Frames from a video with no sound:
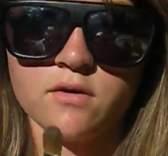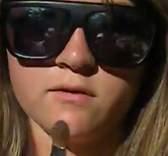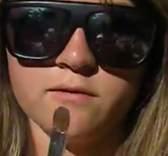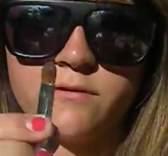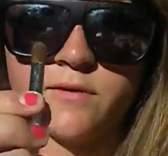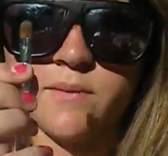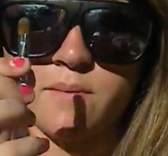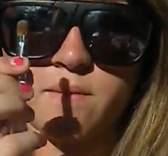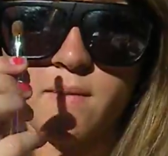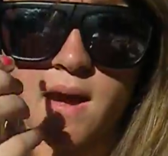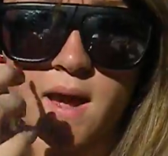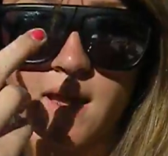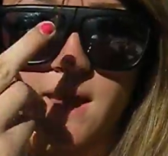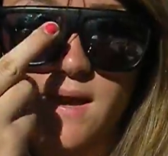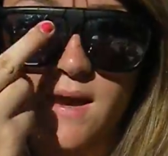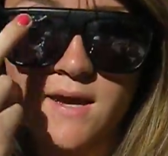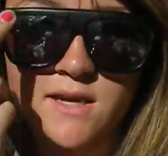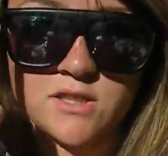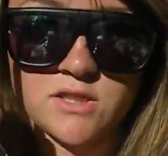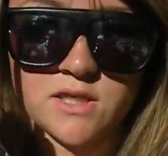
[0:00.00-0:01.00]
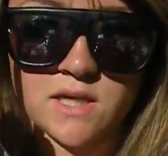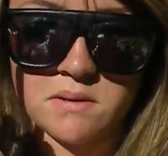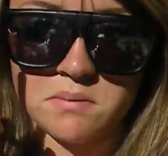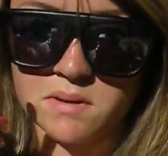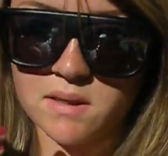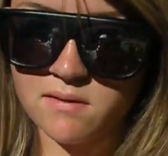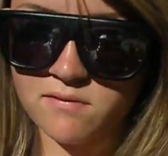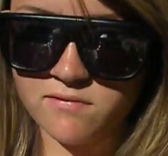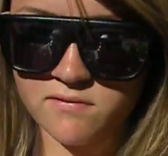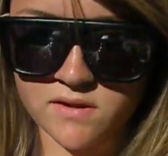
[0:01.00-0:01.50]
good for my eye
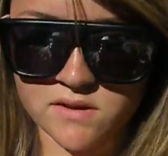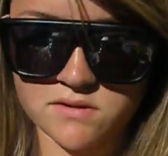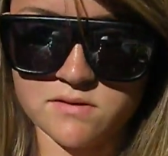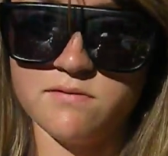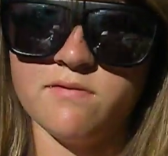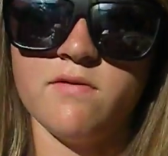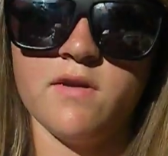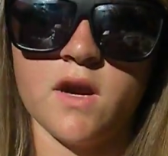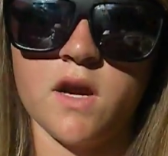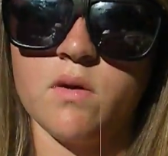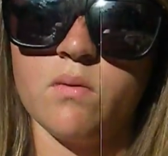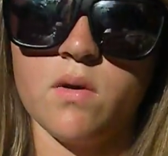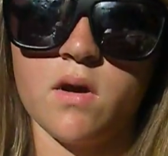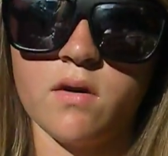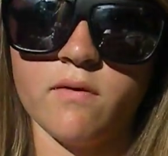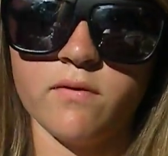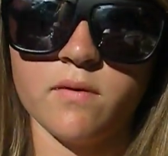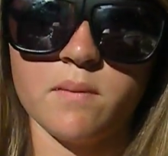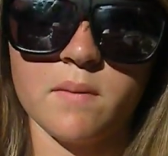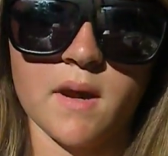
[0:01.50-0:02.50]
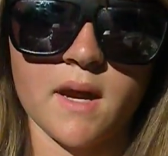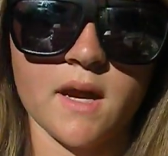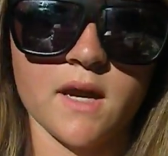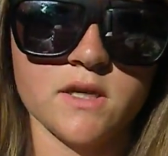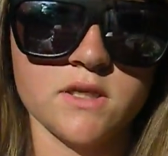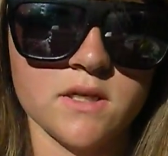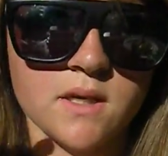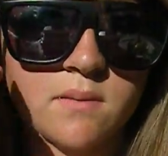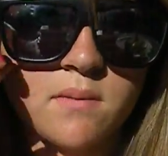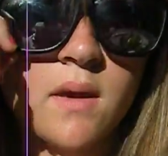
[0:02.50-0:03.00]
shape. It fits very well for my
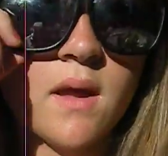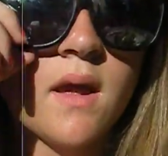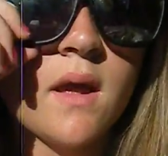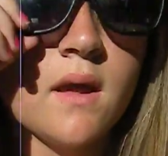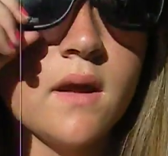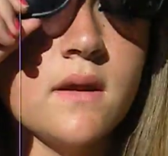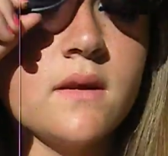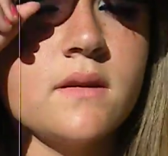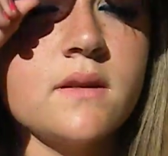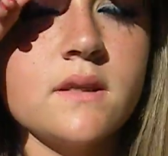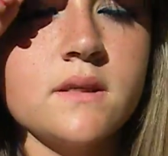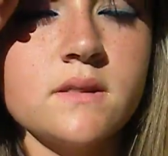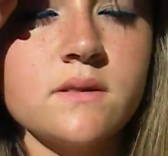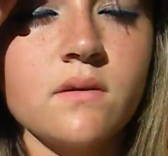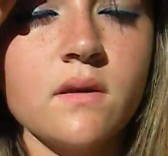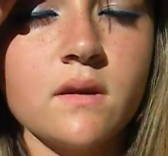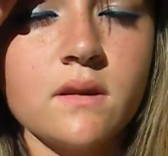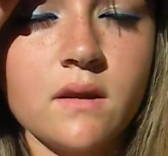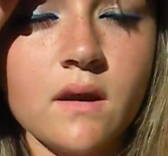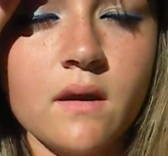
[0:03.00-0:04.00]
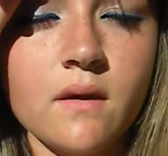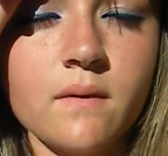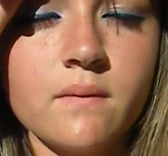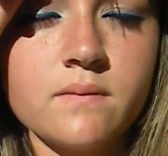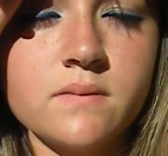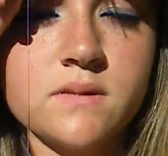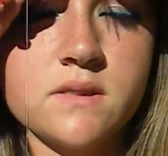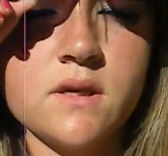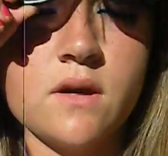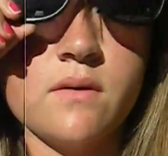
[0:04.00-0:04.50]
eye shape. This right
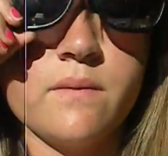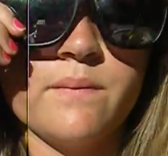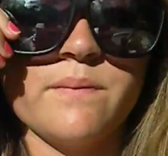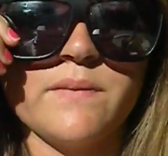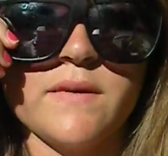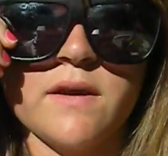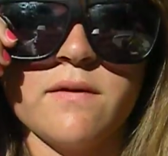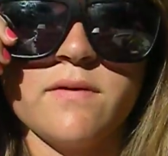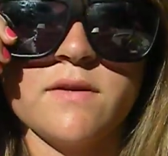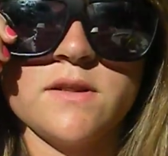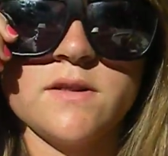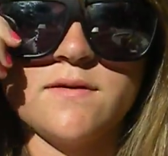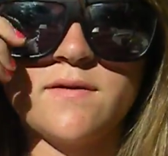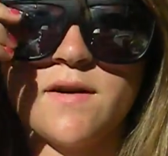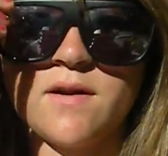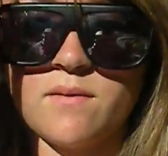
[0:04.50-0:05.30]
there. So it fits